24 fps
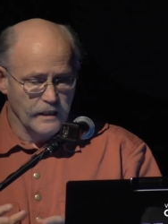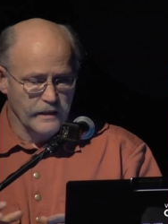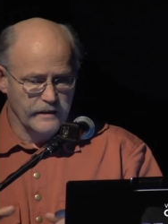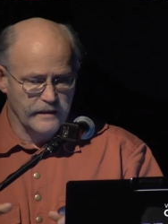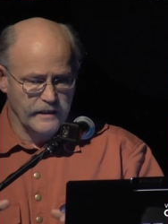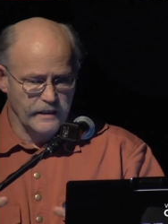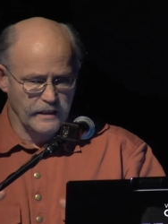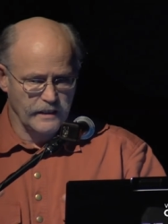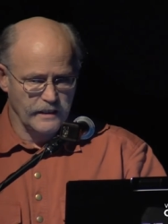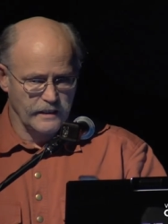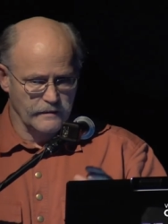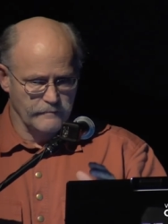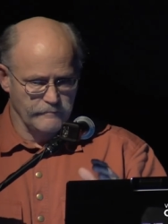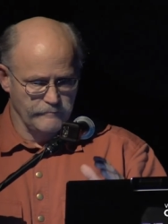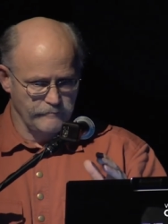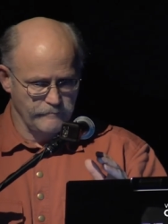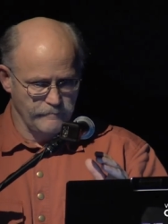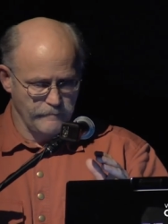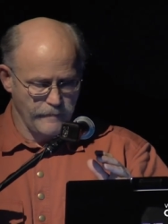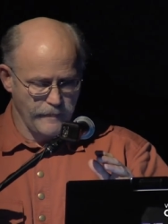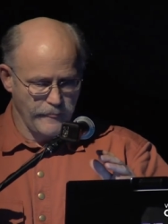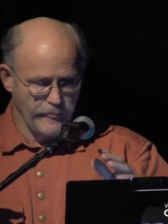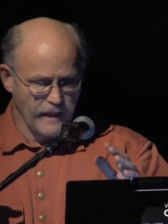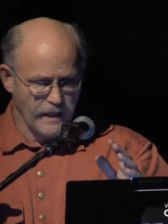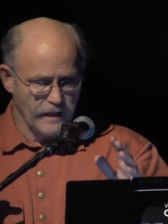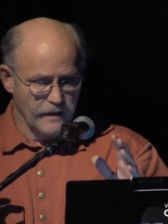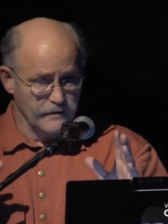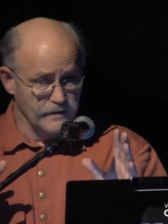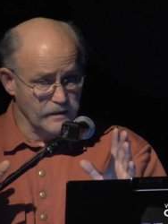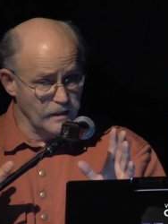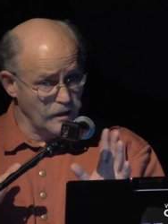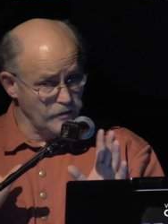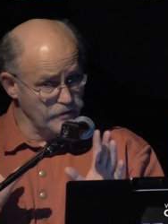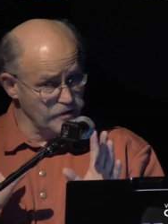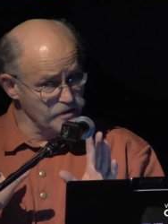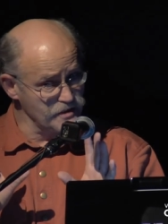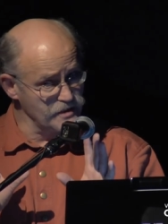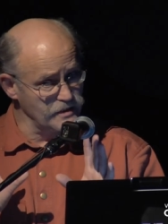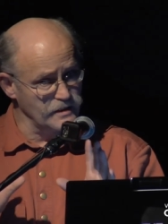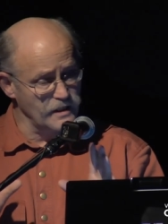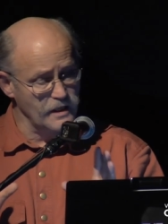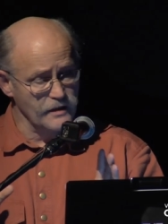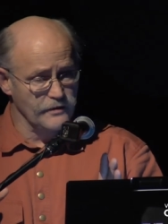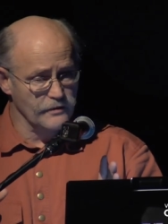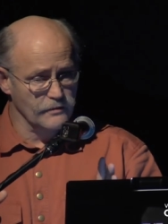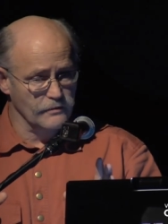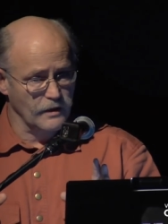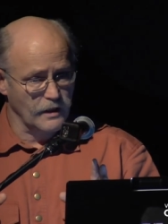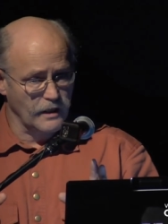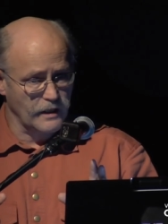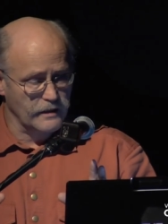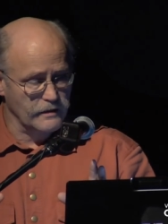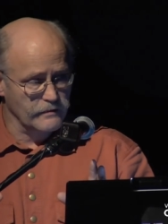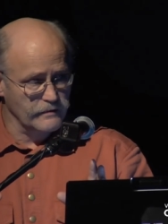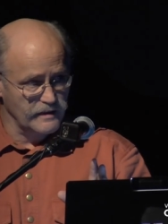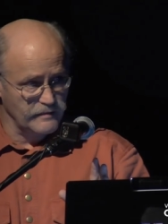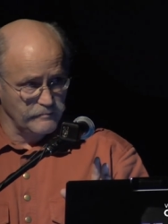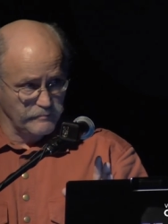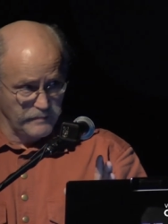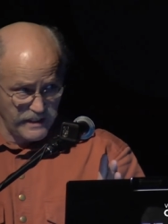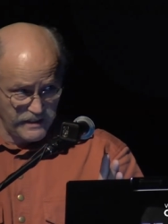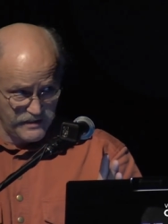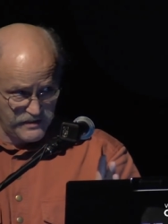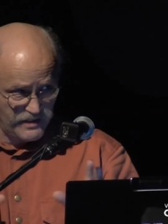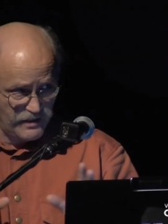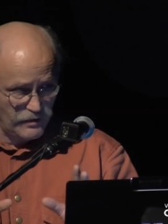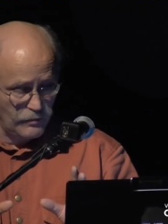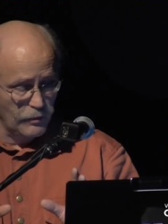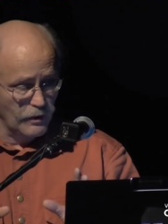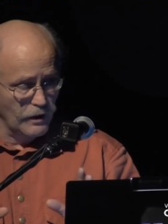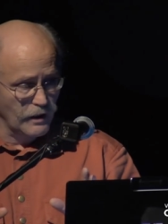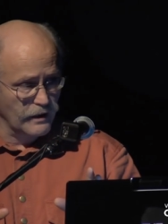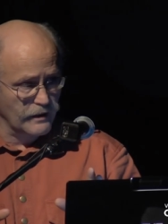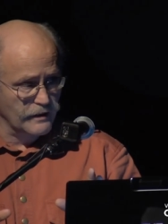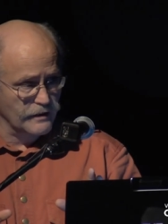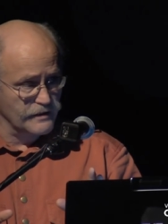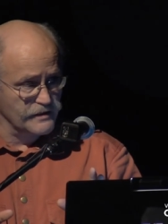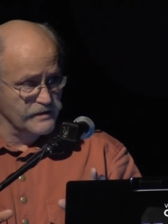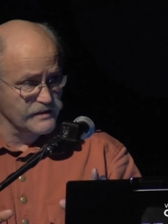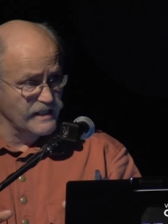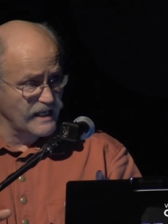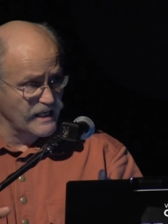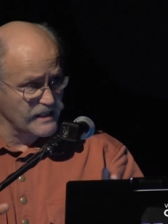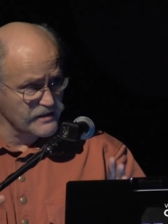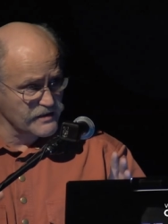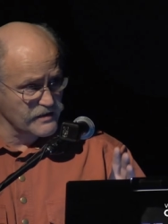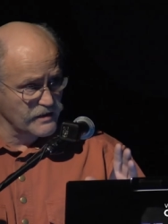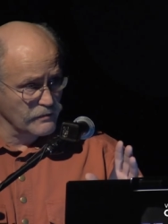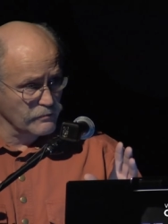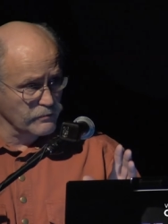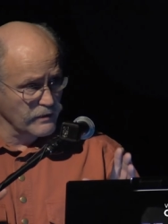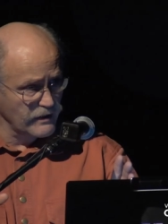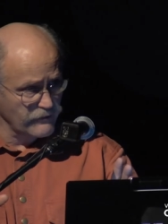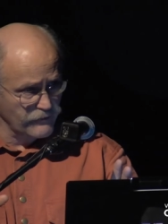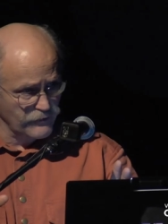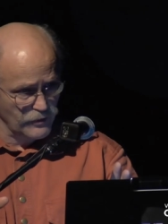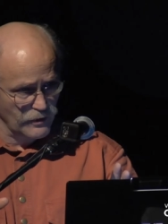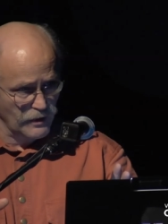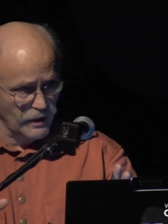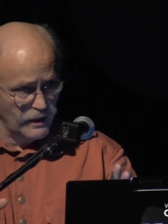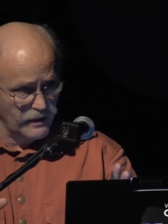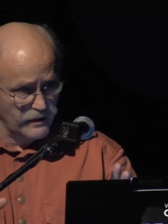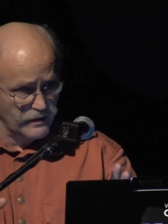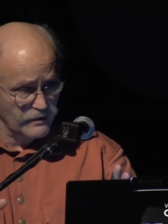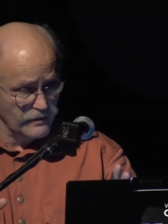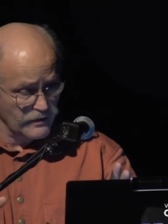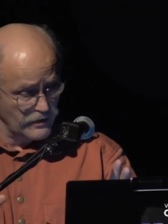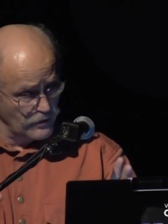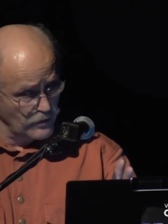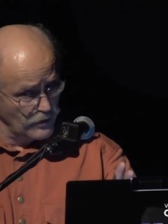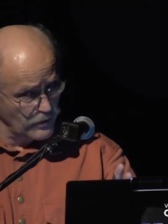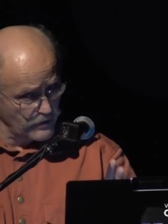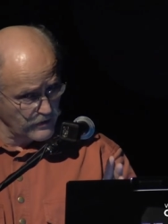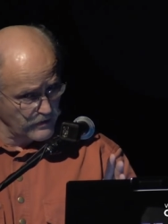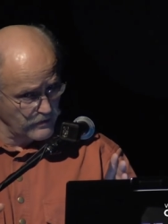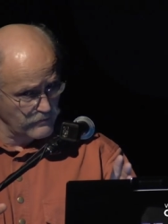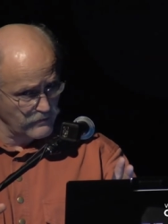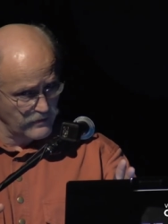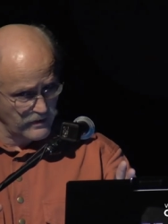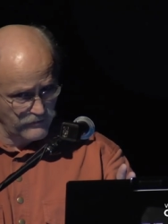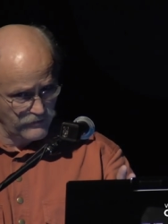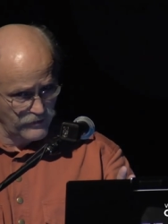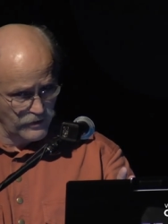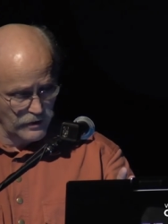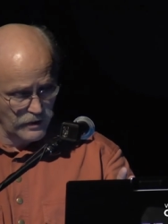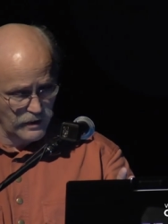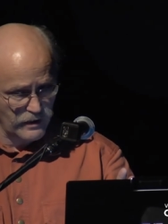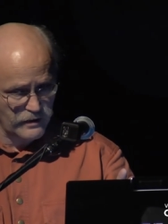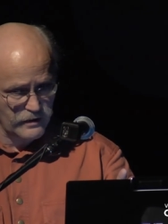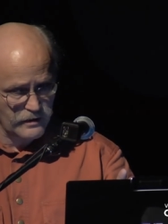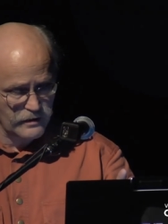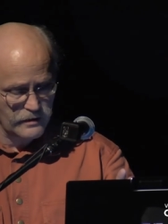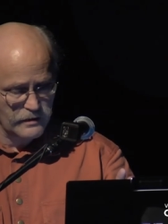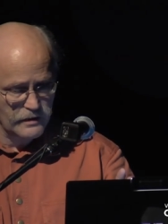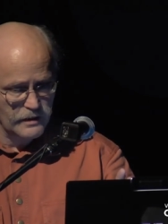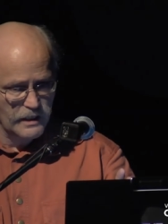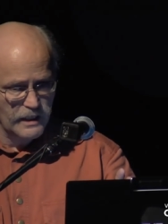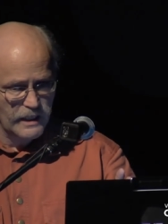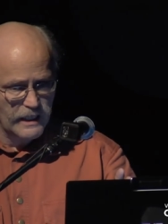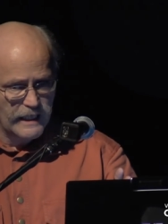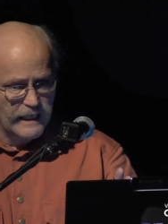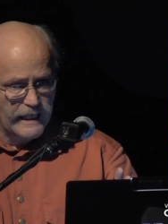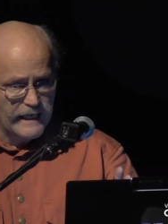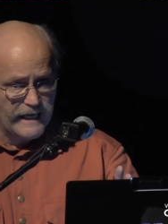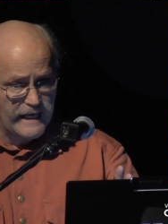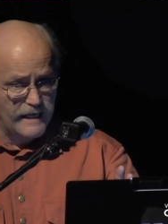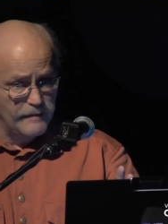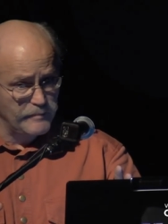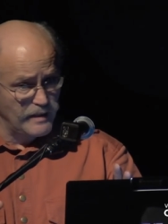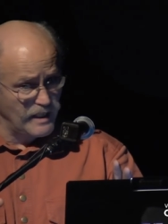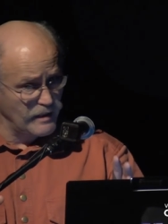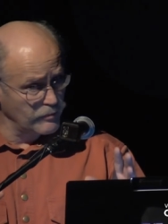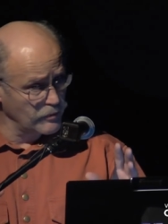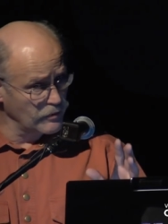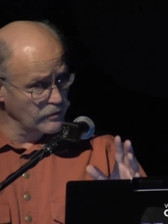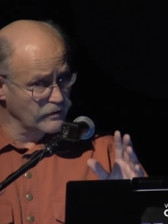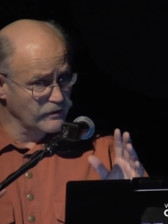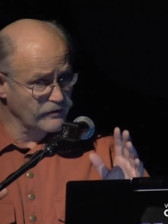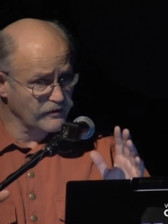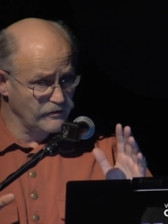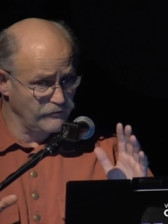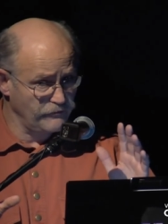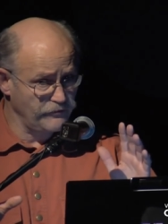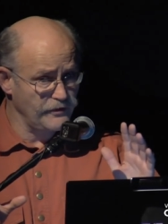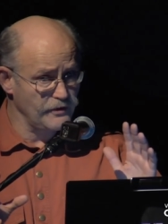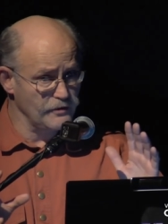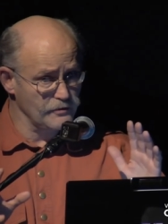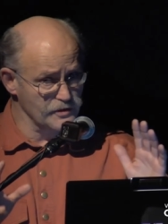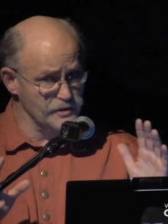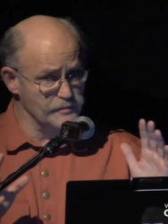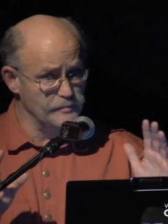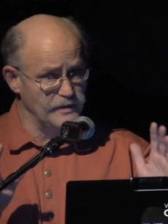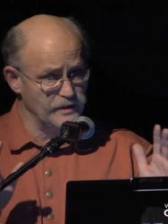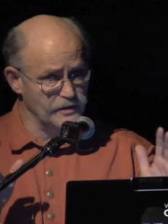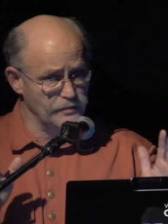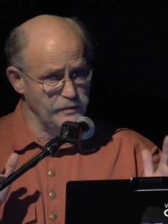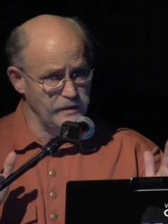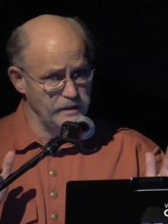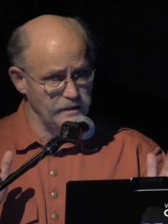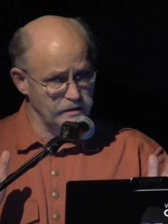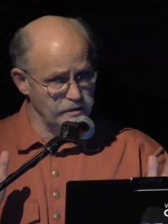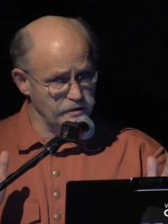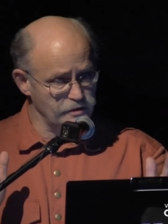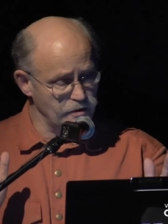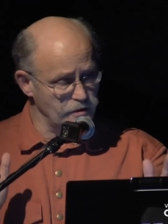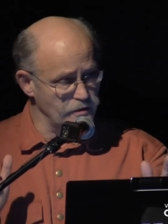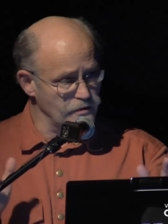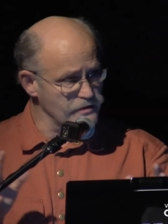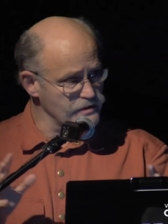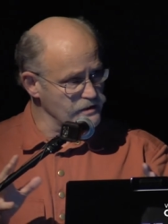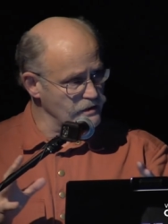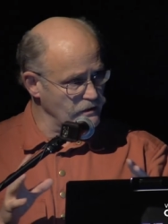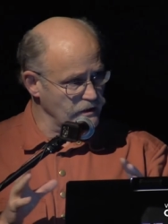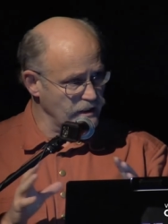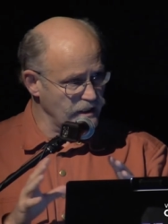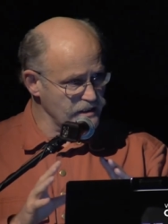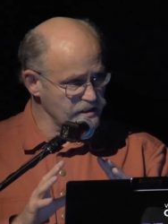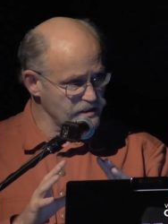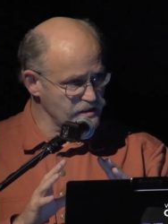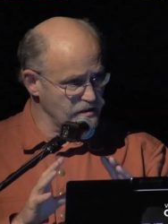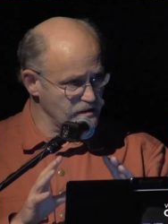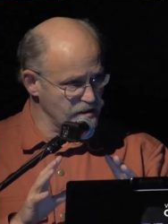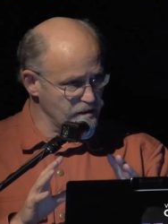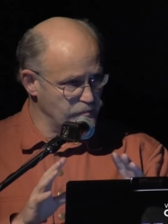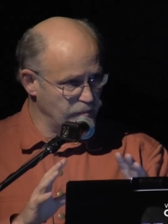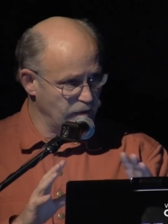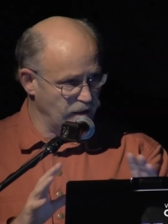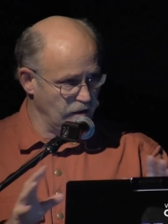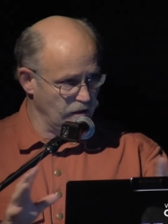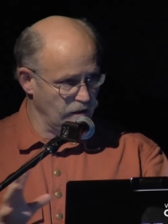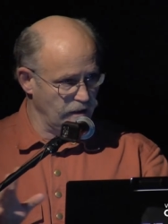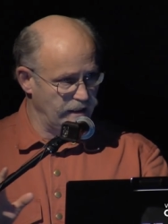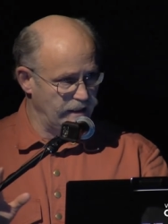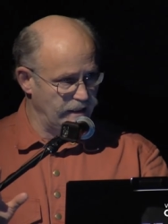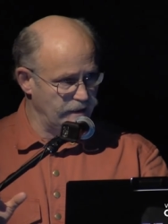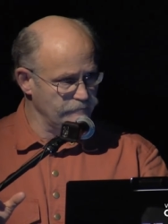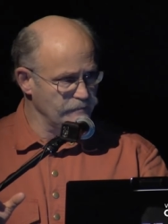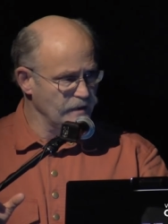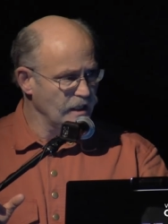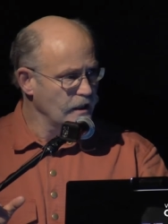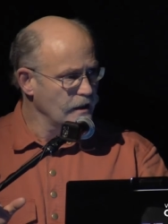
The, now, there's another otter in BC waters. That's the river otter, the northern river otter. And people are confused between the two, so let's dispel that.